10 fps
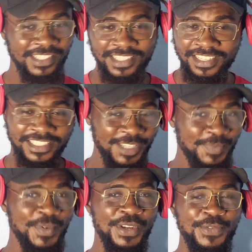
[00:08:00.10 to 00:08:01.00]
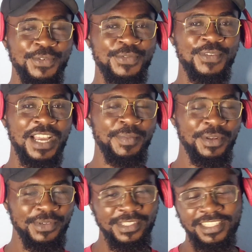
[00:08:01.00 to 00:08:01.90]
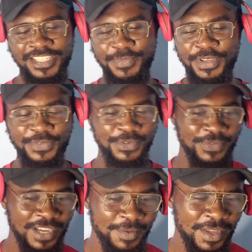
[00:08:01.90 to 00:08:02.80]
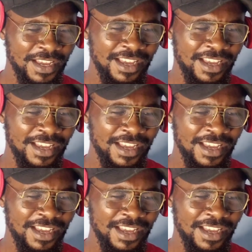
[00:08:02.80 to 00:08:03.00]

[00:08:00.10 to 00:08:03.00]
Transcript: such a beautiful vibe. It was such a beautiful vibe.